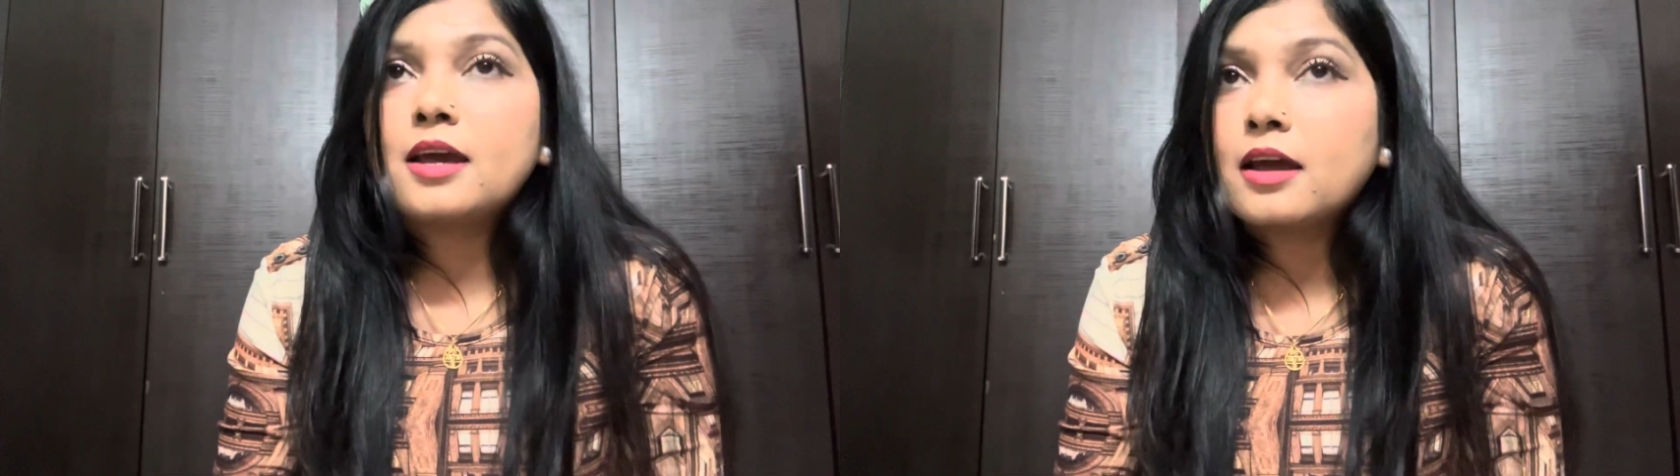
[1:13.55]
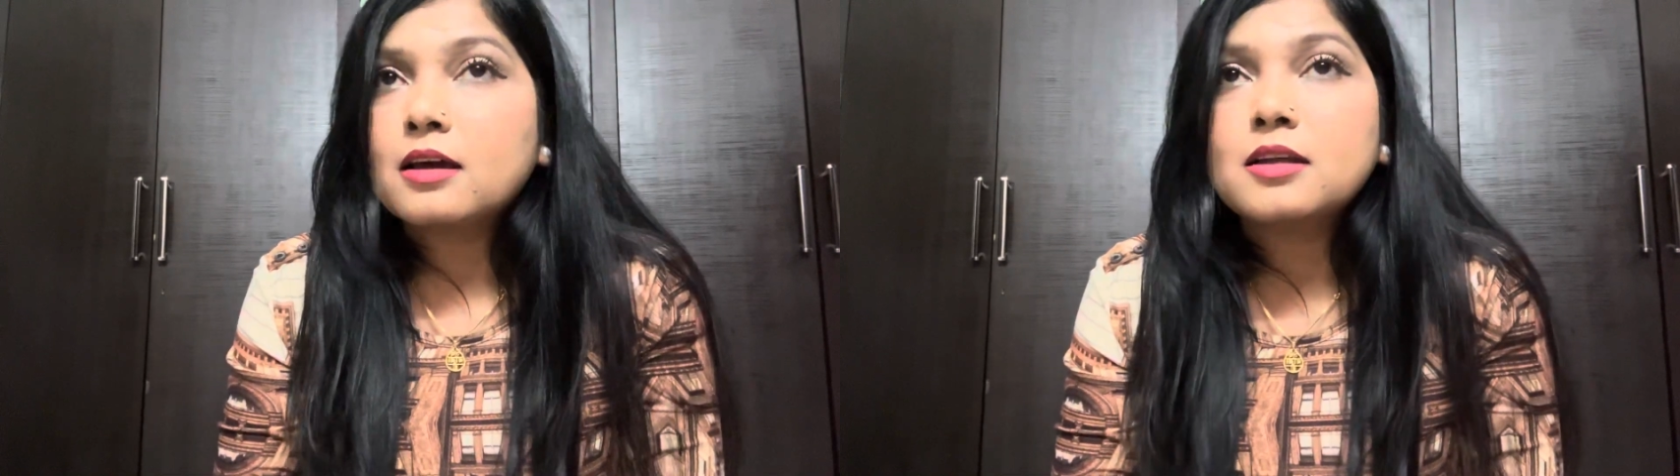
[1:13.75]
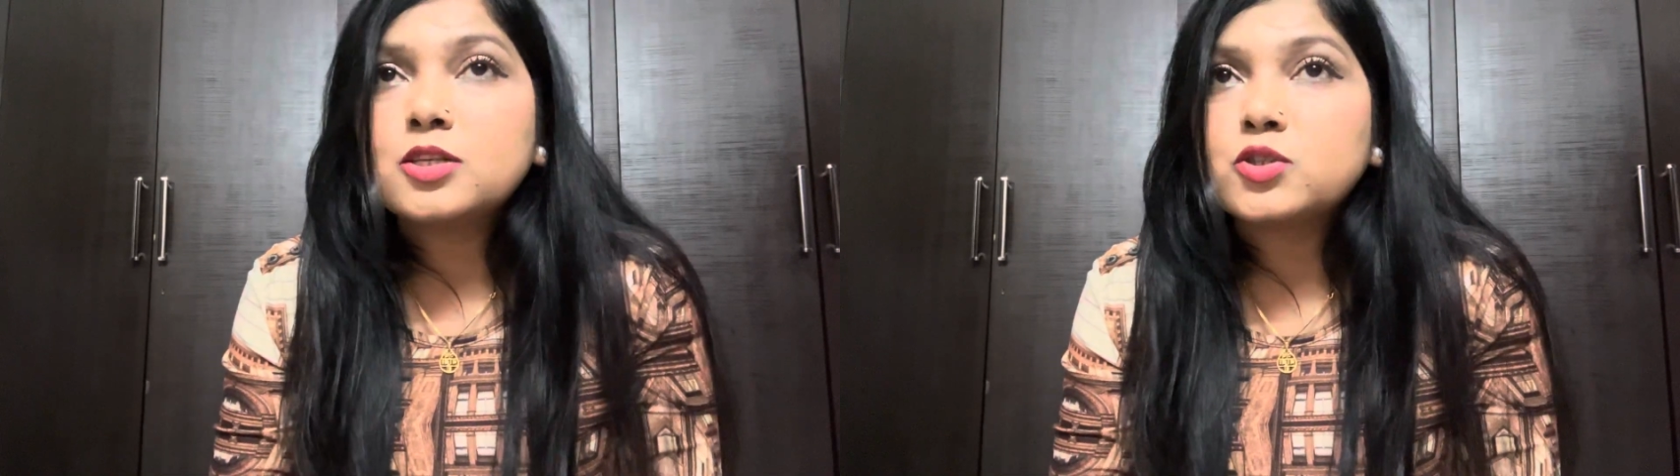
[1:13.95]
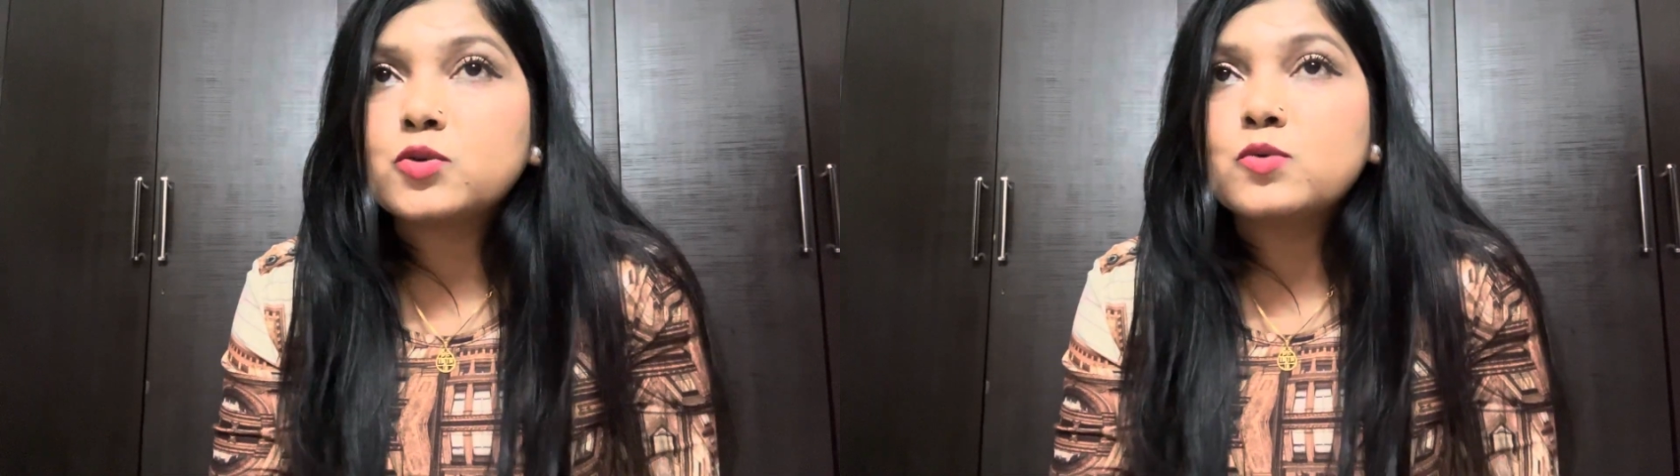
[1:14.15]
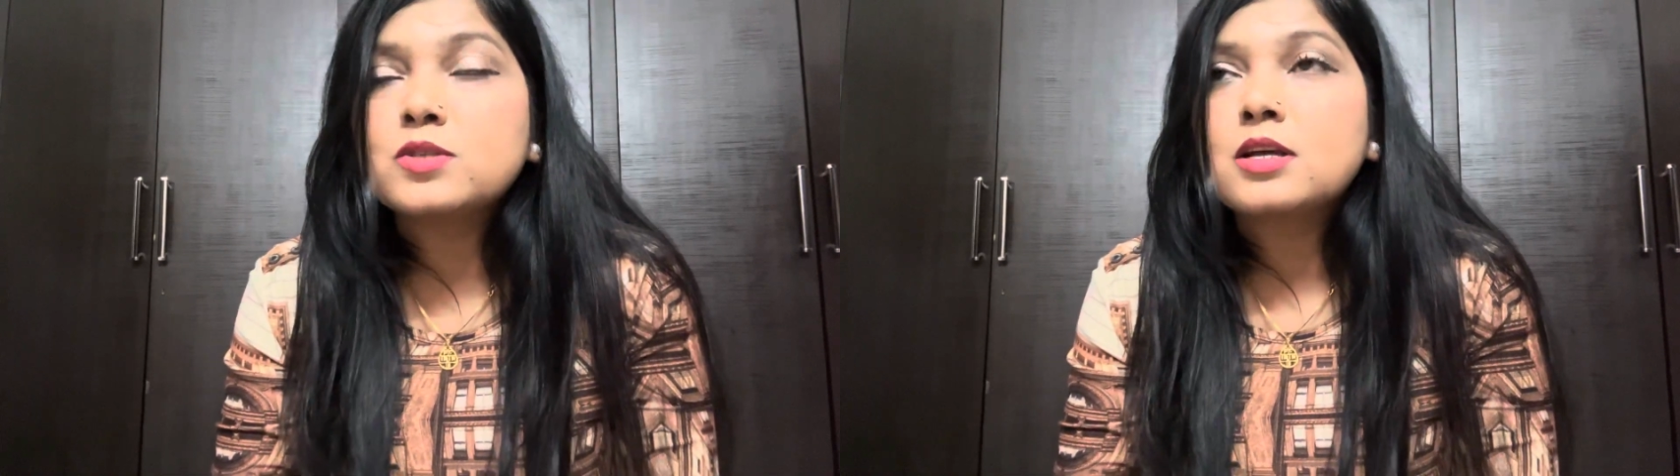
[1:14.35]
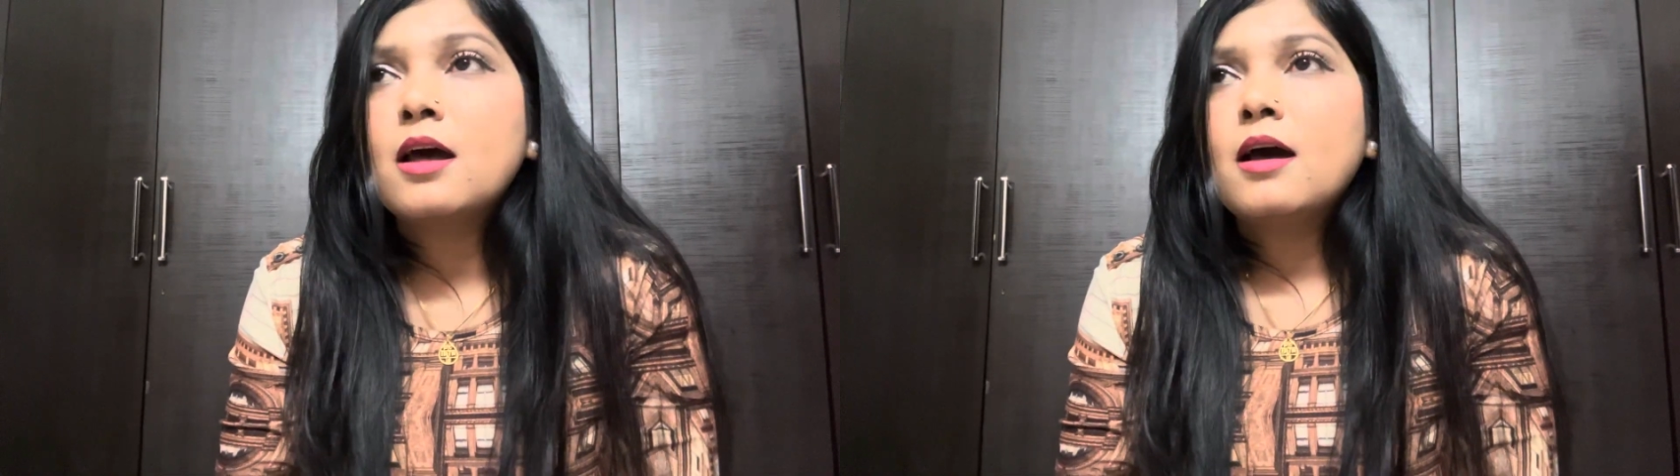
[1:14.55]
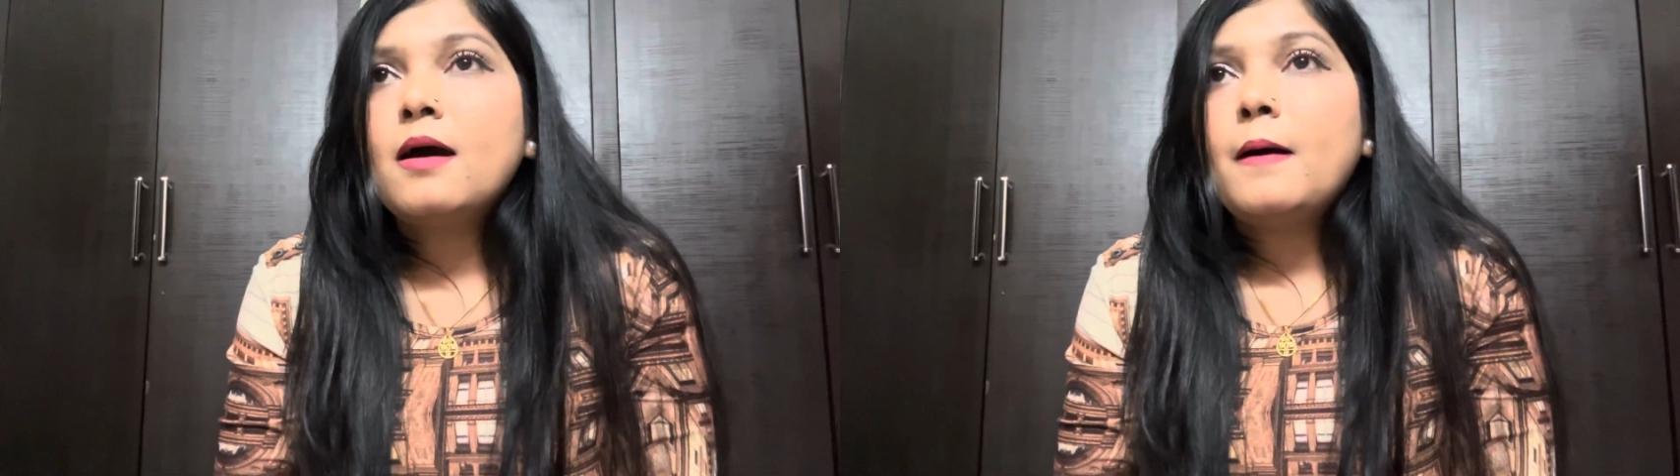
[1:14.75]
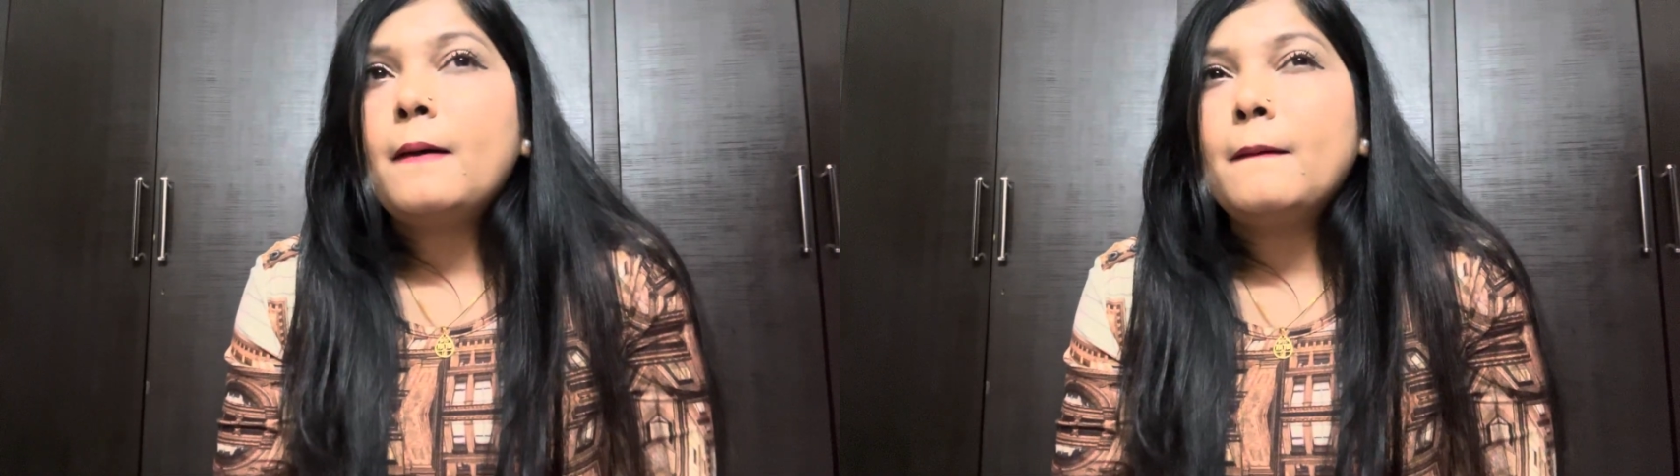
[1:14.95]
anger issues
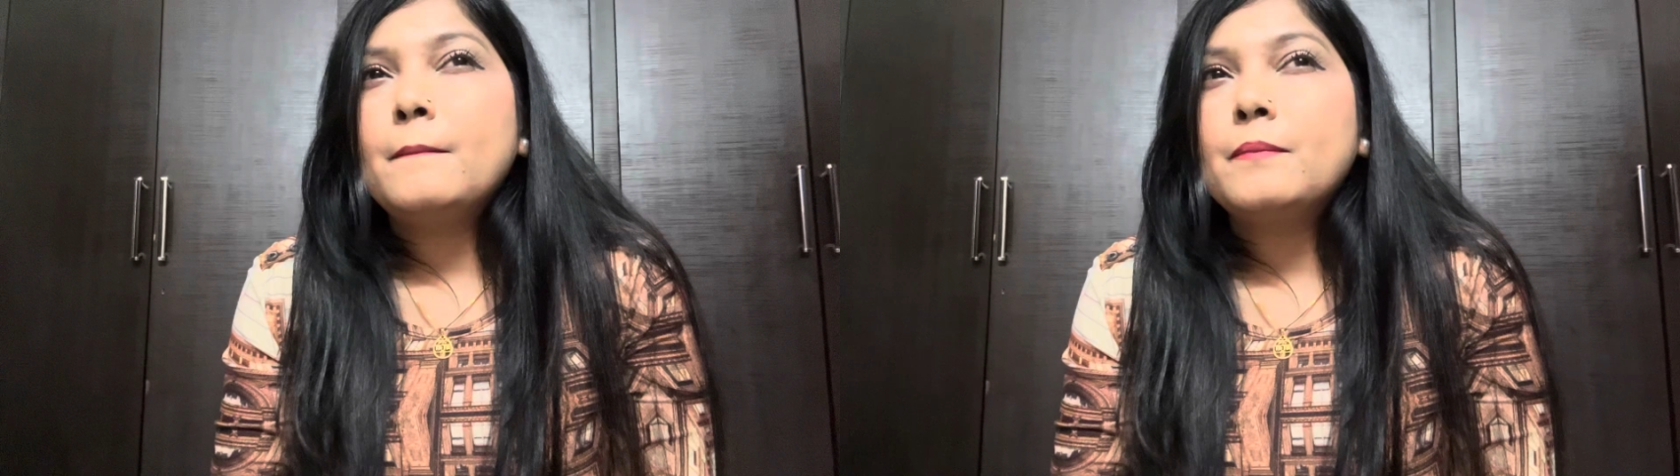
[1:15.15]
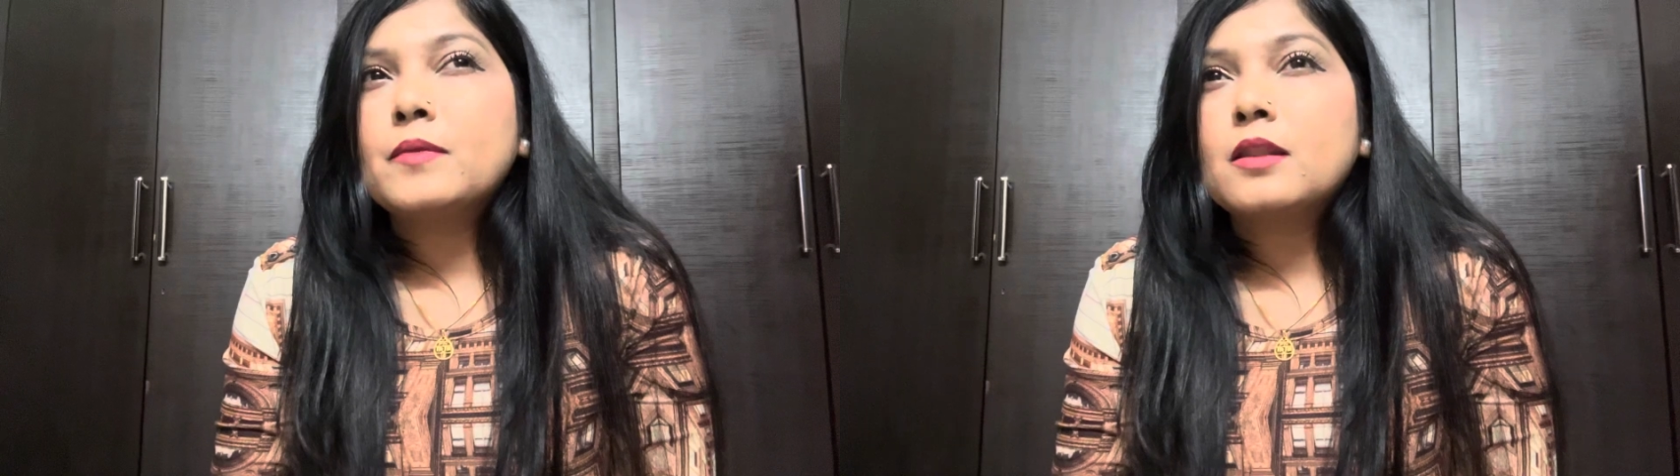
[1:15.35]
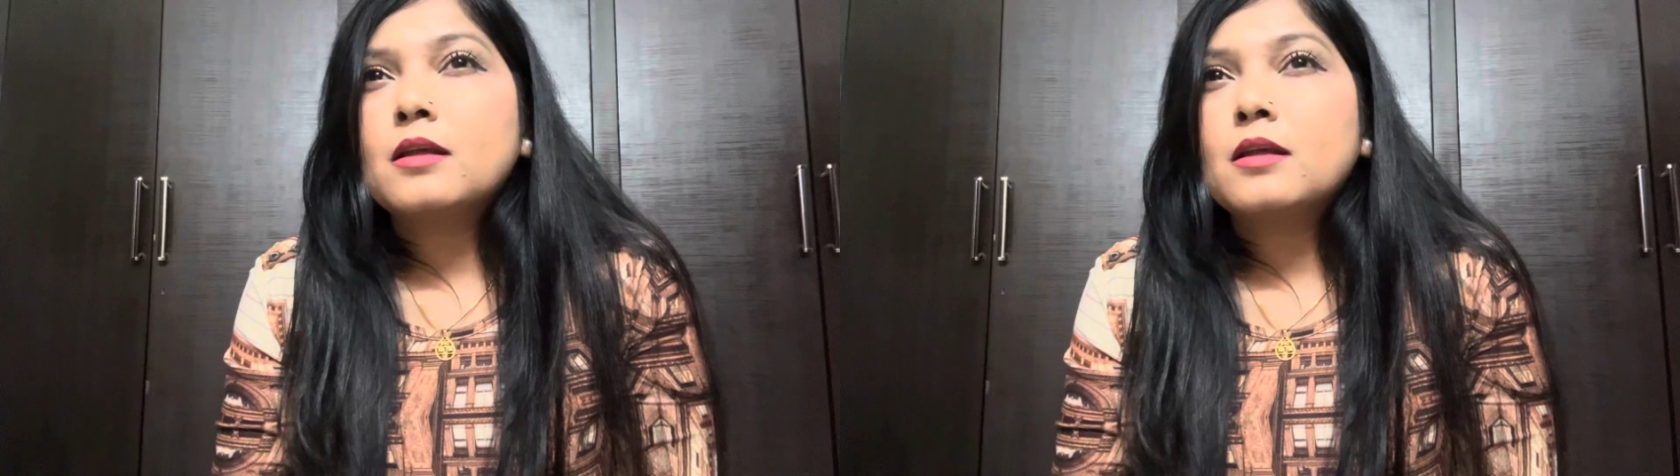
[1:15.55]
um,